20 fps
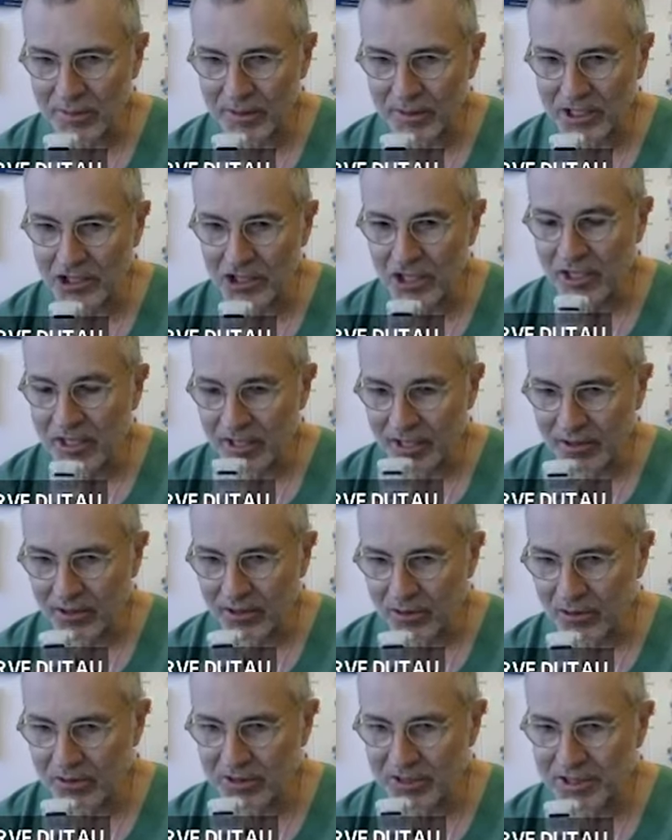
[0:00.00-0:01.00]
image and
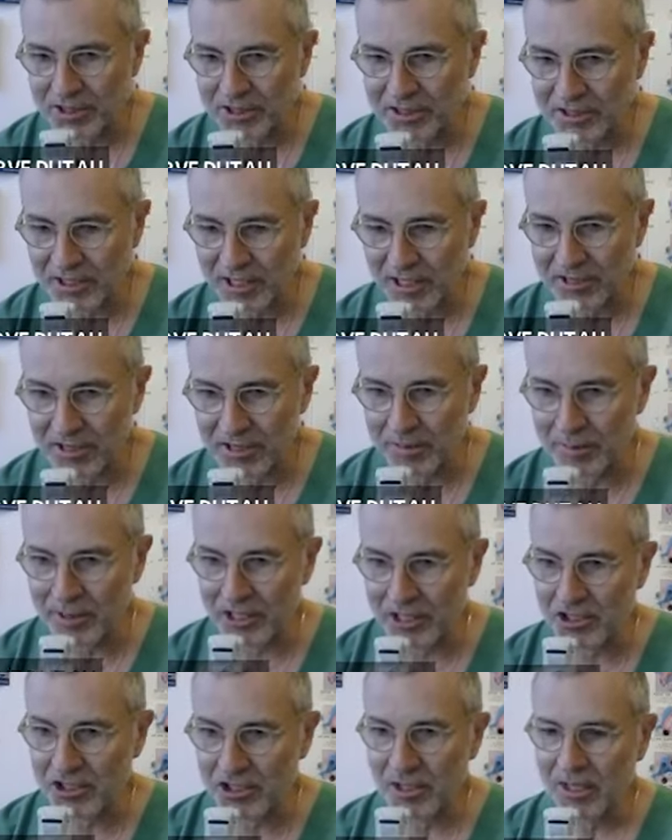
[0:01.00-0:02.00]
on the CT scan
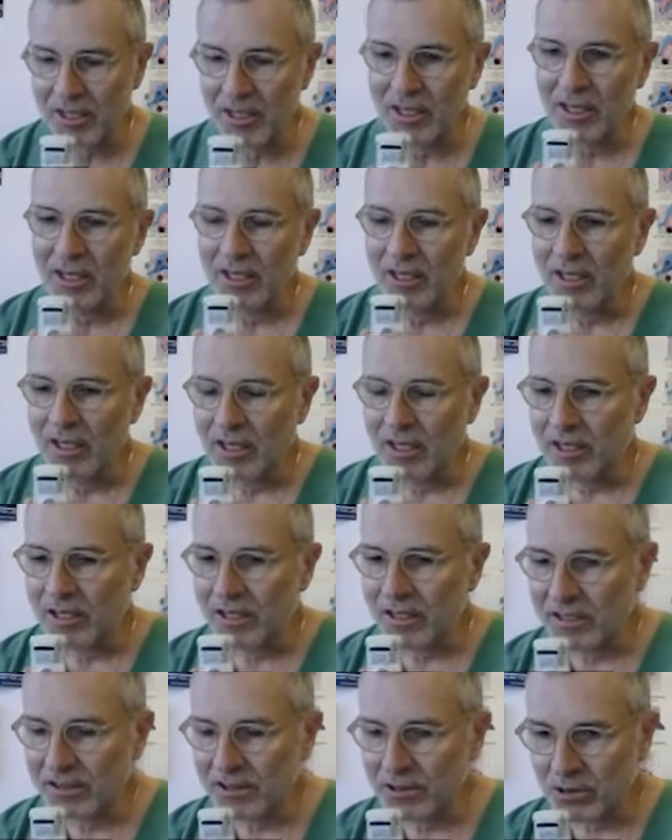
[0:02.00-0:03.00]
image.
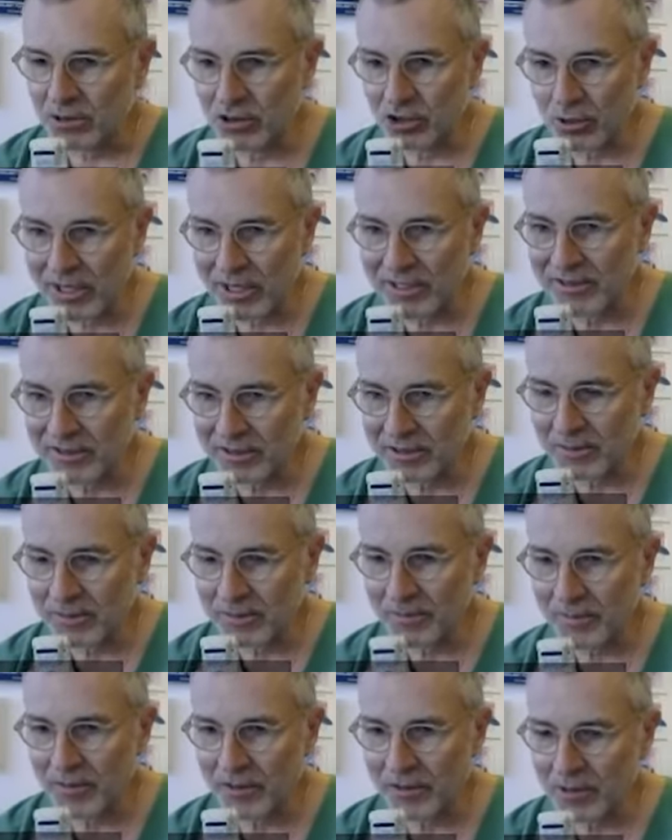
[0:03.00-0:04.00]
In contrast,
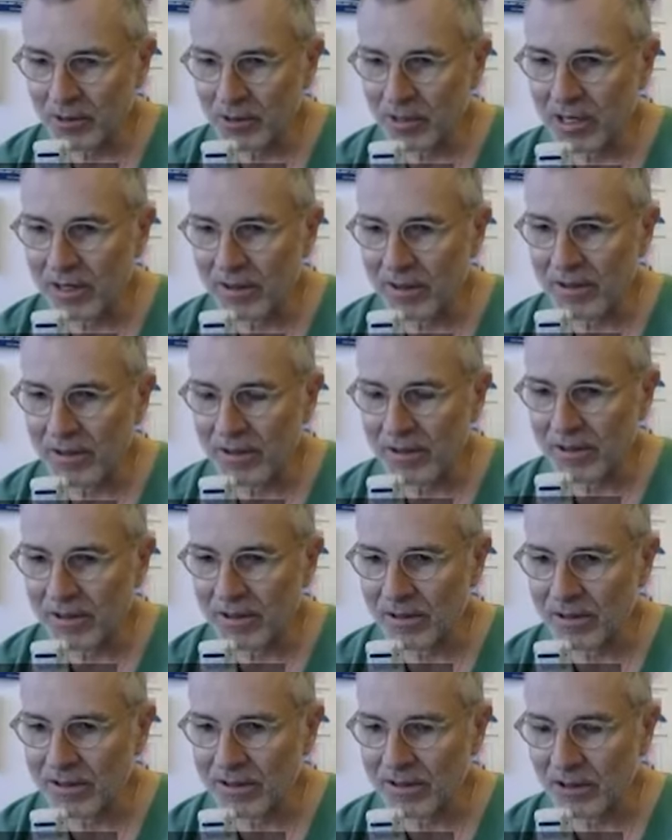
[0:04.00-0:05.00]
you have
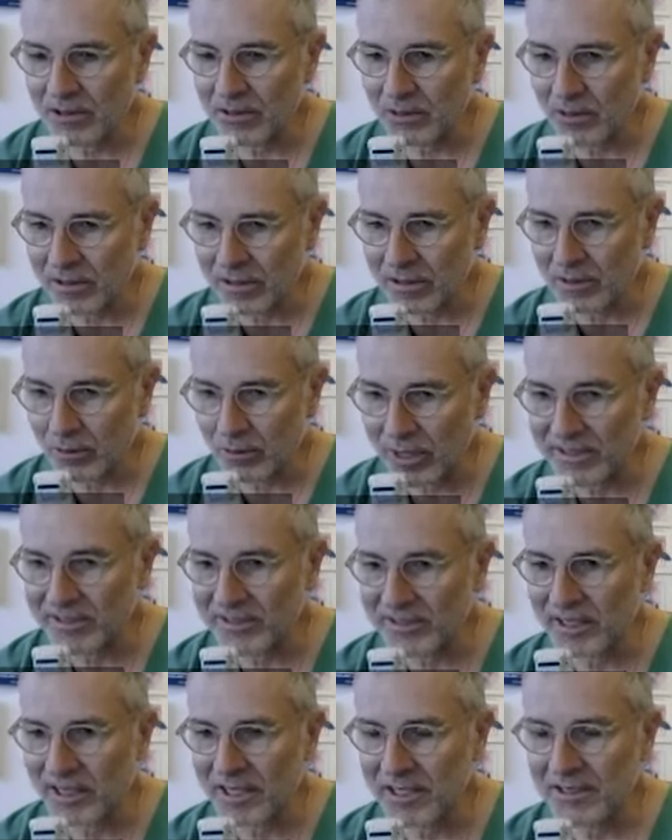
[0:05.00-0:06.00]
on the right
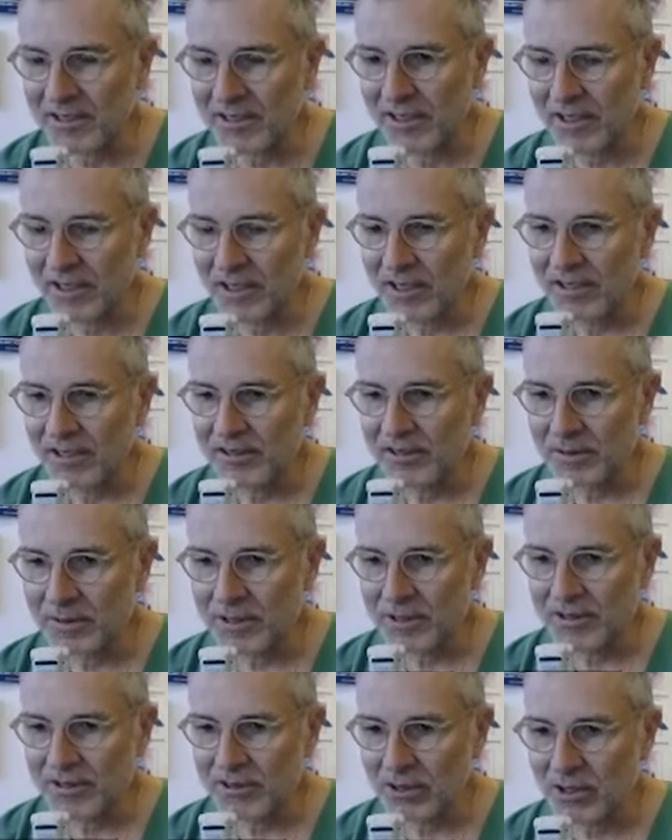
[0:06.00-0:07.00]
side, there
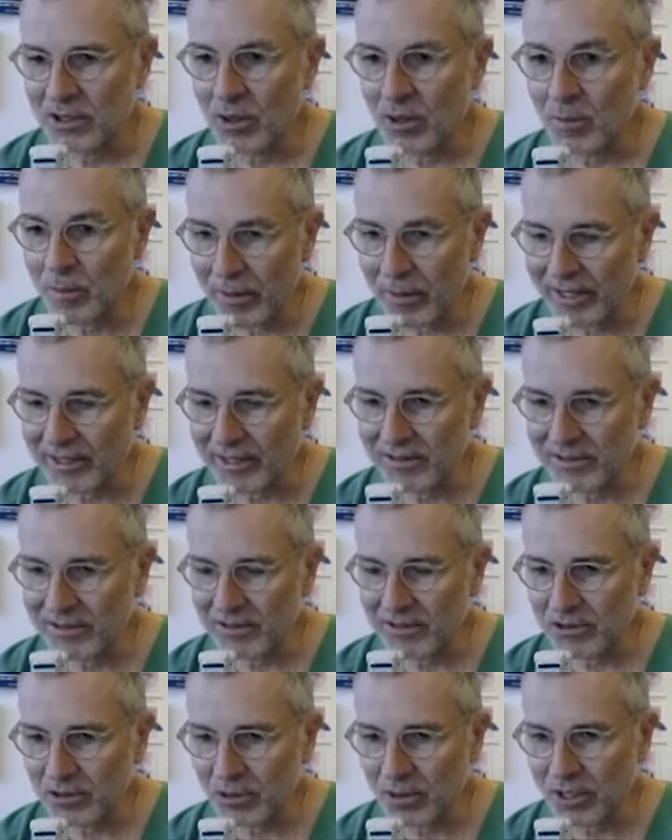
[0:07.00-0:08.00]
is a
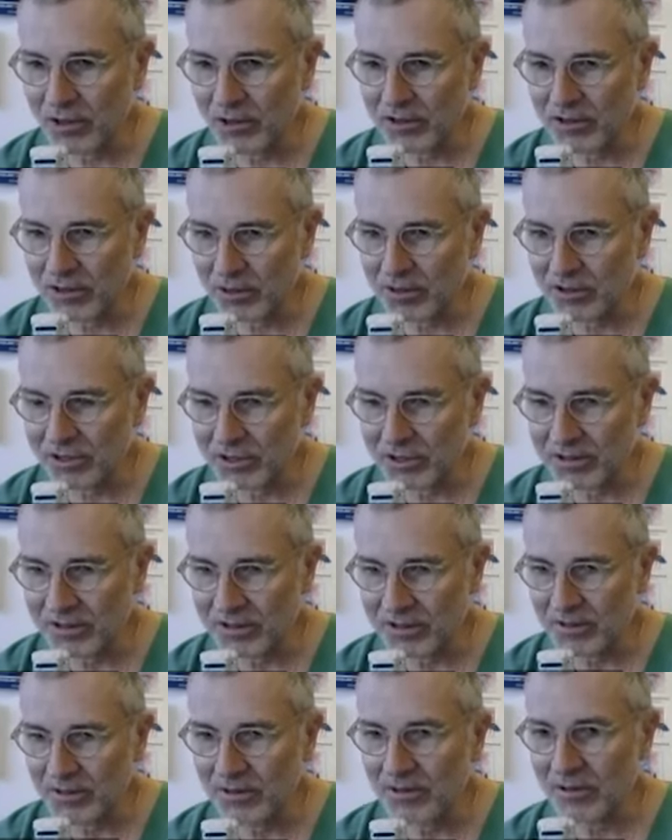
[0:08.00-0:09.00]
complex
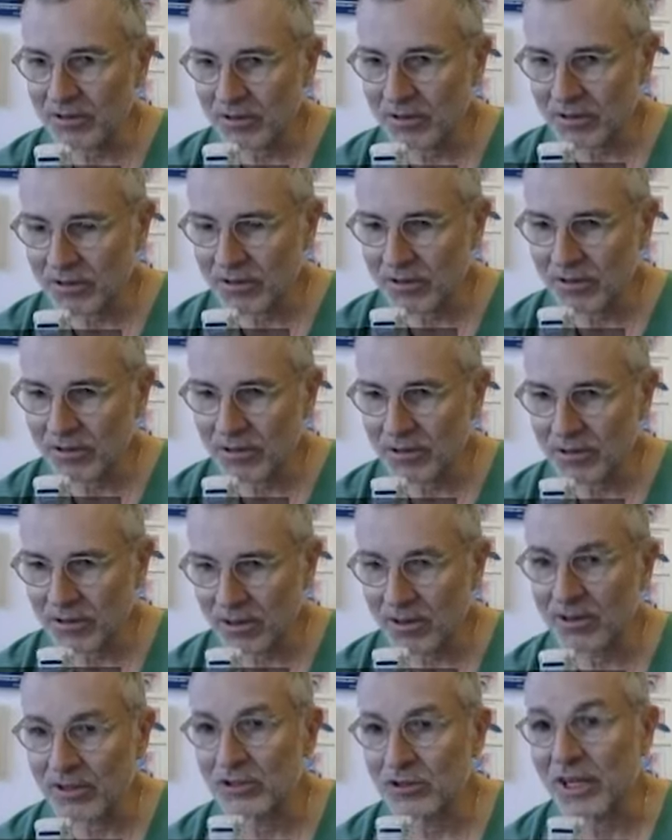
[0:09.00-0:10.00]
tracheostenosis,
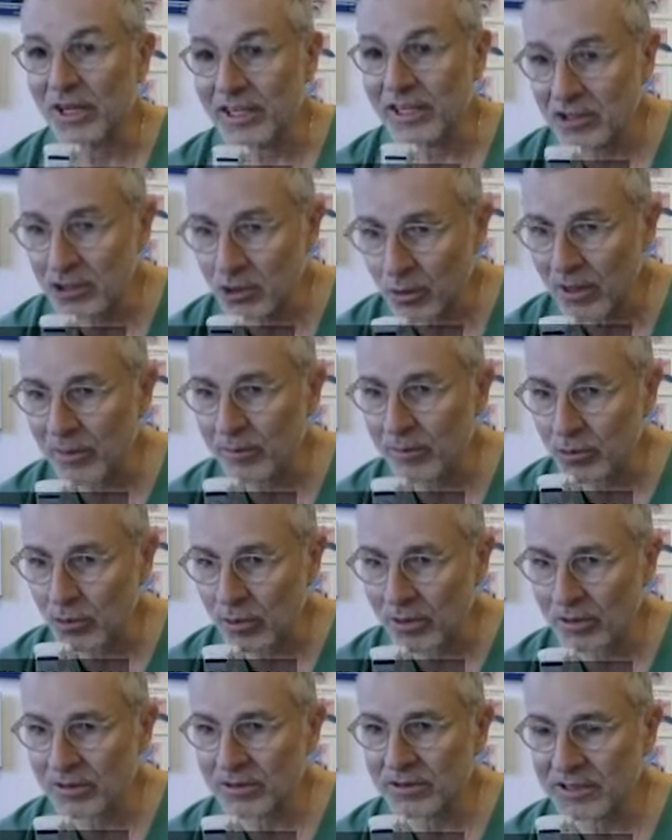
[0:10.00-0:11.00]
the
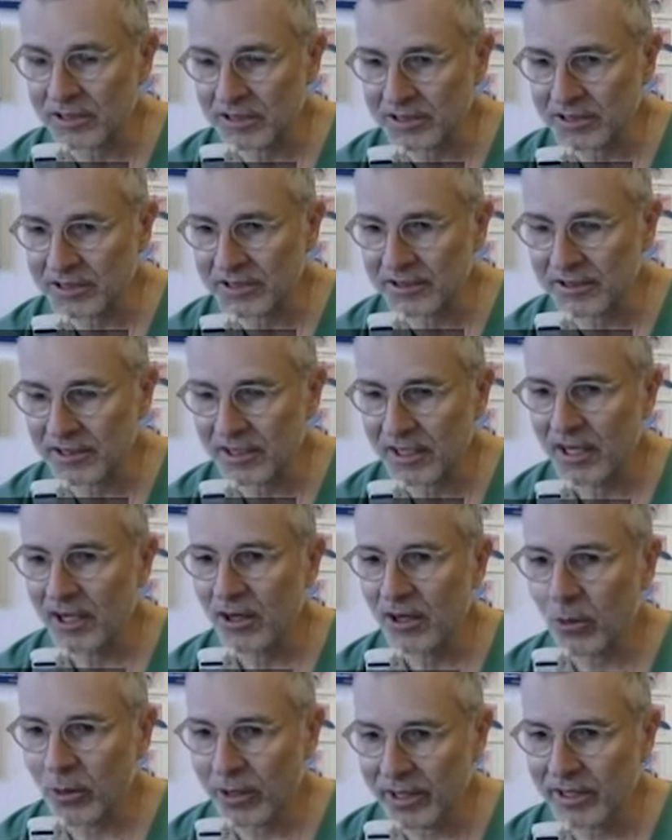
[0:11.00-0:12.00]
intramural disease,
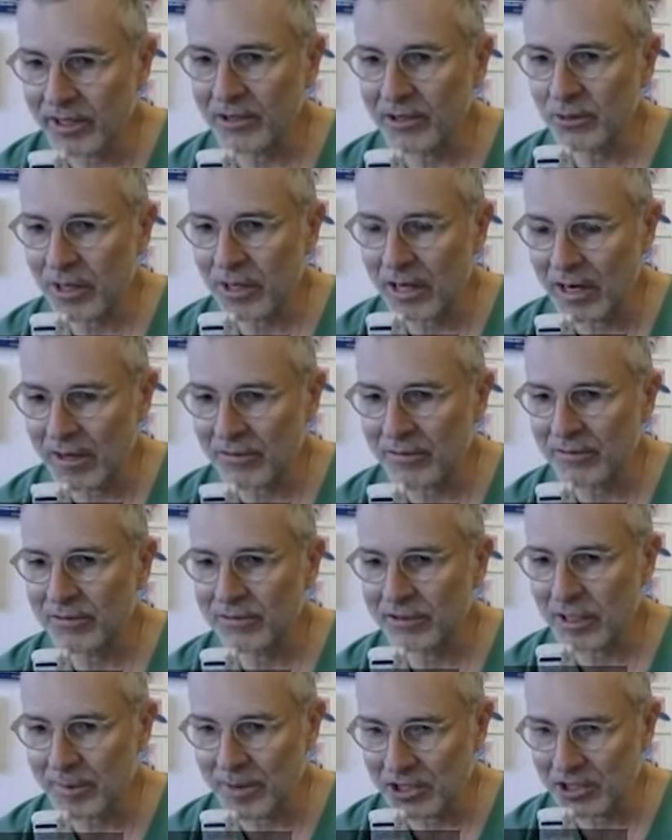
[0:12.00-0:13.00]
where you have
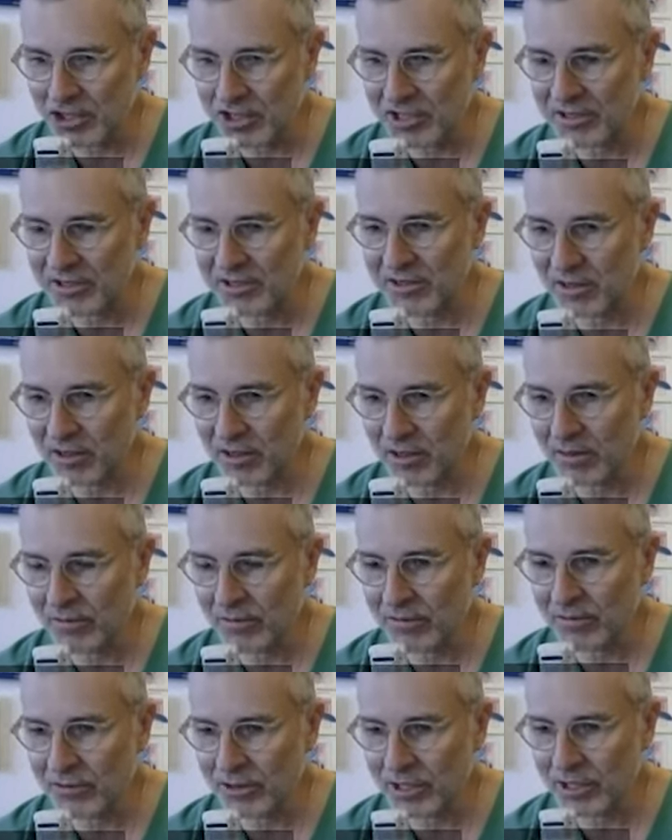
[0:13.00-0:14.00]
damages
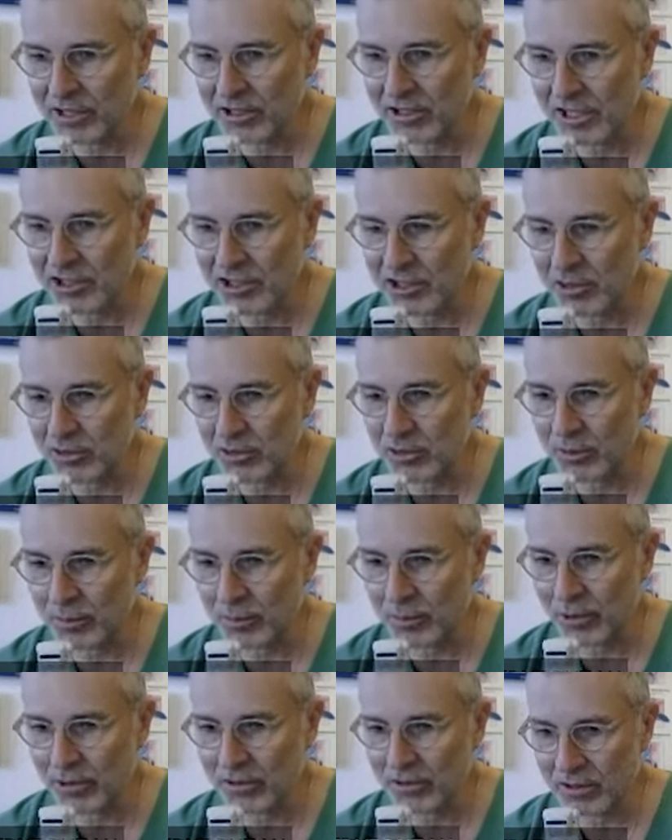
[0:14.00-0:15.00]
of the cartilaginous
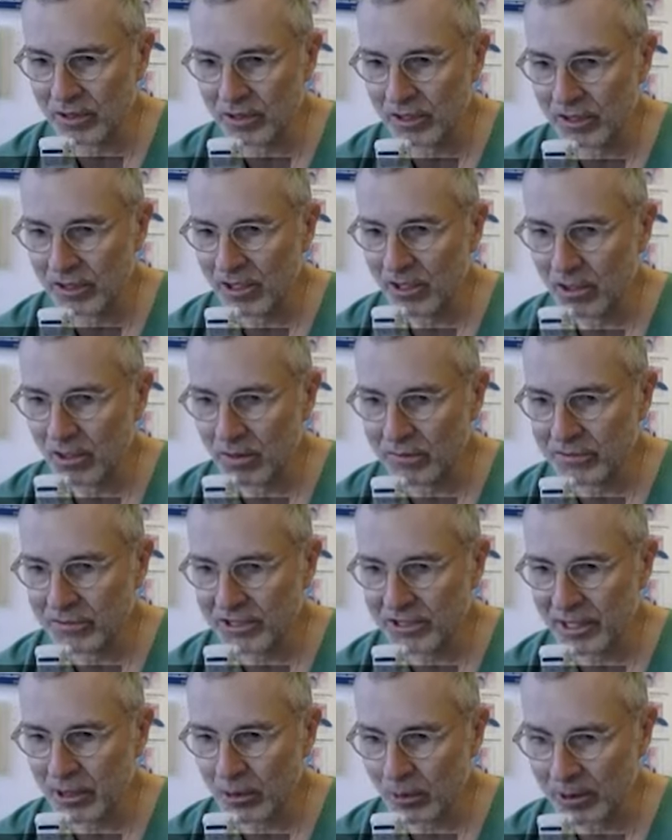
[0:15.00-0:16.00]
support of
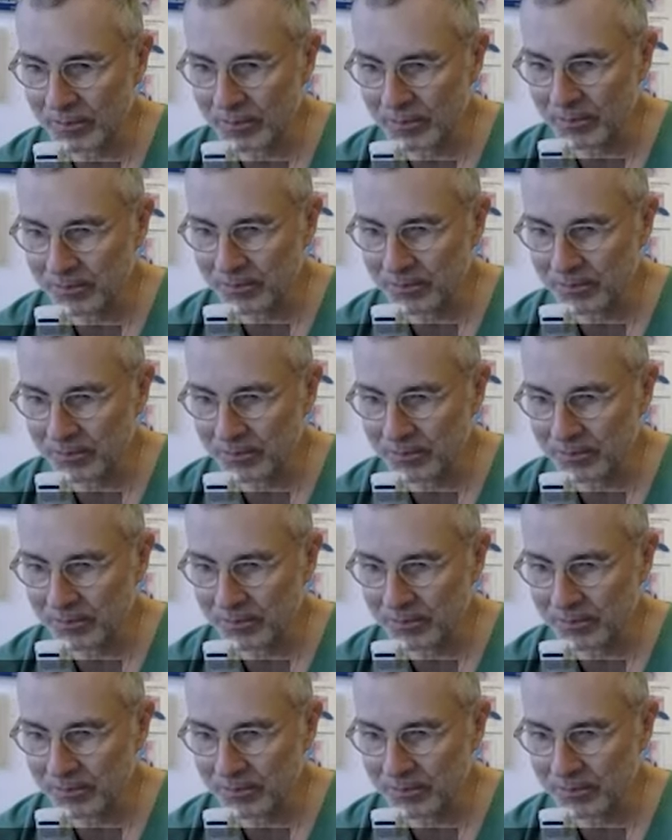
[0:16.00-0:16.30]
the airway.